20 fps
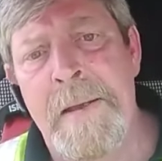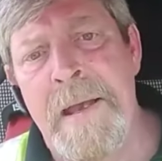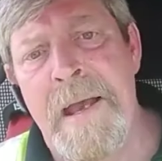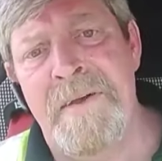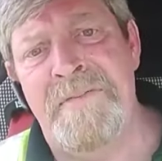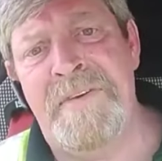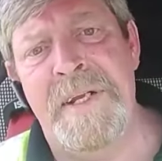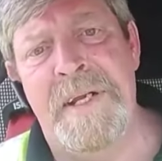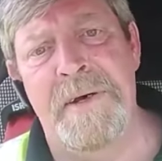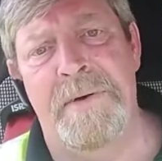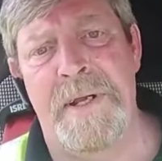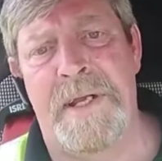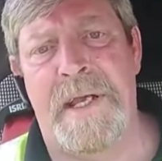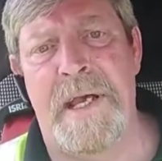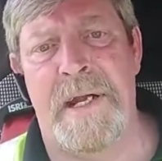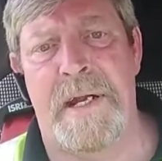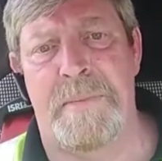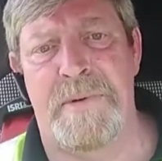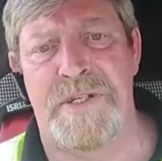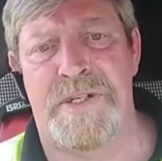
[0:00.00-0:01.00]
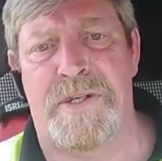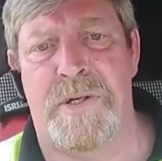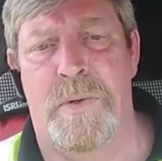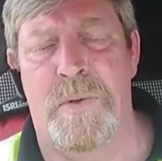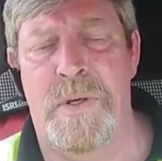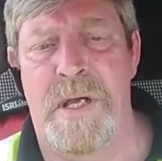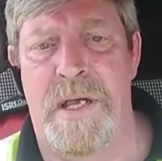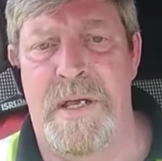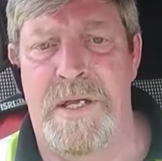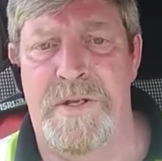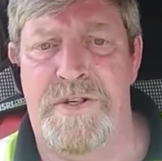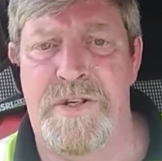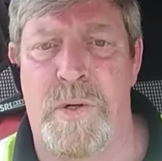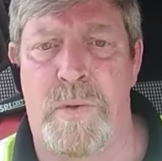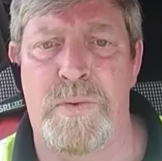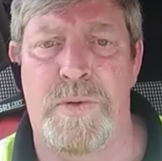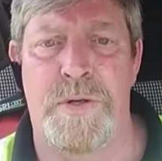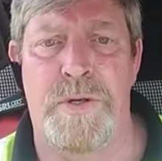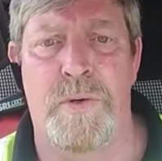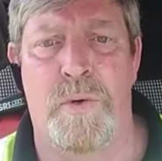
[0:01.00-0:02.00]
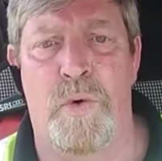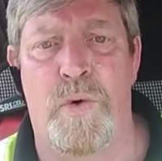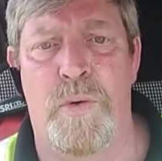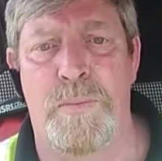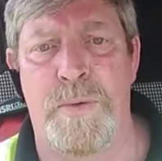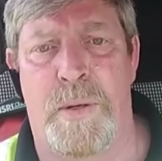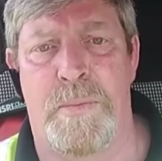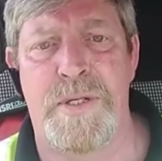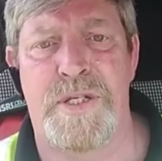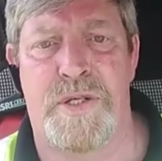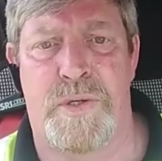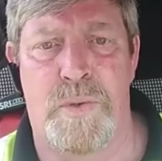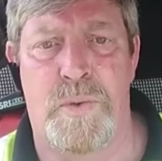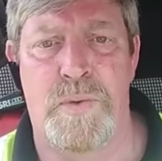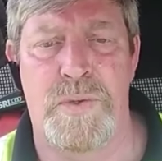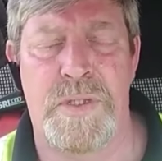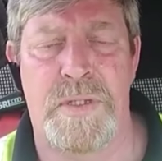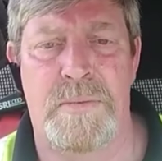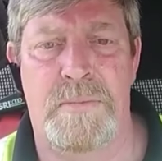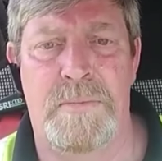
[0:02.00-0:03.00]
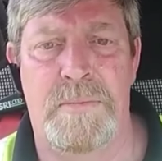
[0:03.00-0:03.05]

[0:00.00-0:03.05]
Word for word: If you really care about school, uh, children, you'll open up the schools.